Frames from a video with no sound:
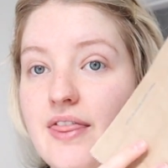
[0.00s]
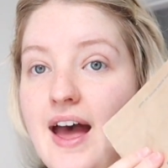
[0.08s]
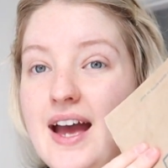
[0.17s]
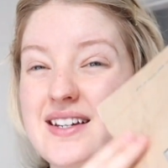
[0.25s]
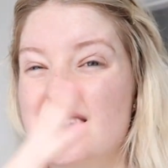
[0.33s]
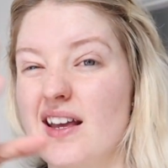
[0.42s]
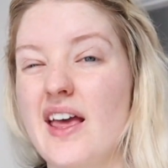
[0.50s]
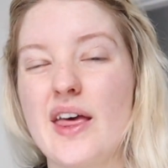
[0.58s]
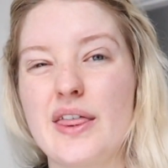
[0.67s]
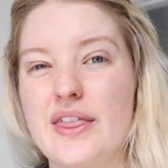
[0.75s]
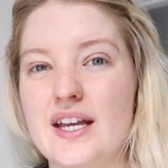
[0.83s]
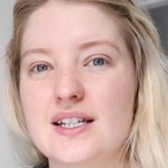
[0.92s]
that
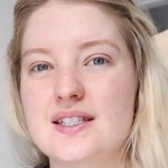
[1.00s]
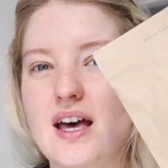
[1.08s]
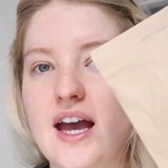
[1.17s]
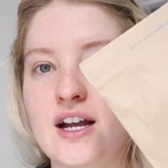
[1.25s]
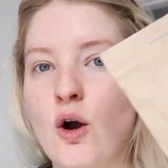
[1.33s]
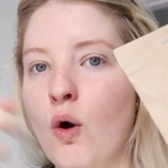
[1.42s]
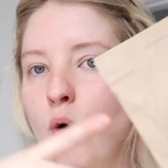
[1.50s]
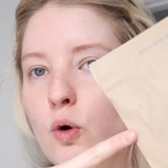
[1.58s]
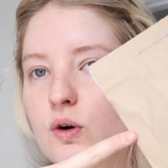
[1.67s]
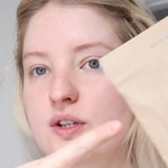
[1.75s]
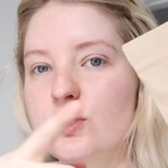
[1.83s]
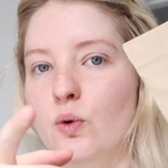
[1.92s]
things like
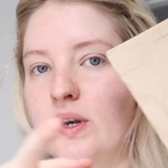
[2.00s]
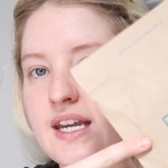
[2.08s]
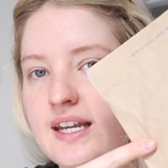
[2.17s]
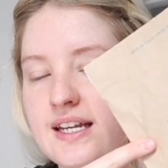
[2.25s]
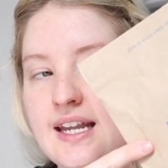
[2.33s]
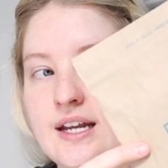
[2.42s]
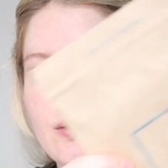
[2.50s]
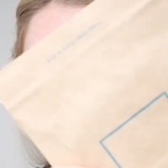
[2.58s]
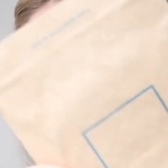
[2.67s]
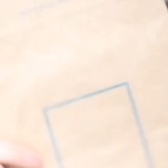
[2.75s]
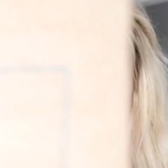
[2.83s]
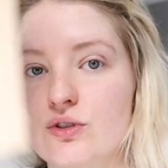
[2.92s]
hooks or knitting
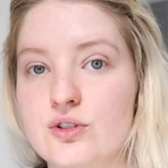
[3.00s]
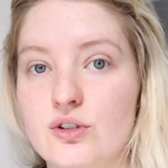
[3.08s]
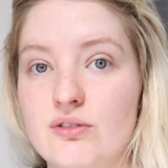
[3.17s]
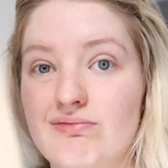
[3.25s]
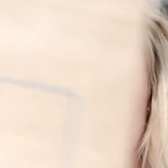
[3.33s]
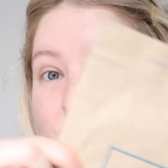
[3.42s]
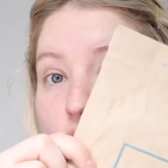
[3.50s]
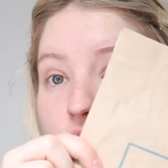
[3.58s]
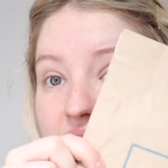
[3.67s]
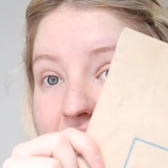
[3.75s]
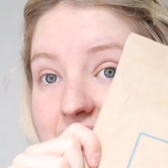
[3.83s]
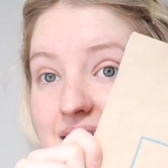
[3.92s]
needles
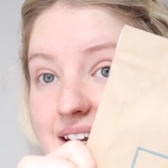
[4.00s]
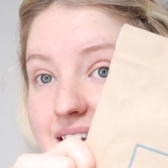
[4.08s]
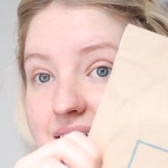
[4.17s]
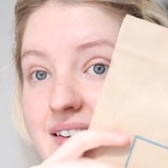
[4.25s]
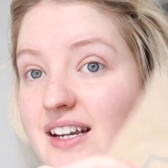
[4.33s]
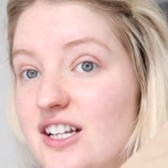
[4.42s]
go out in.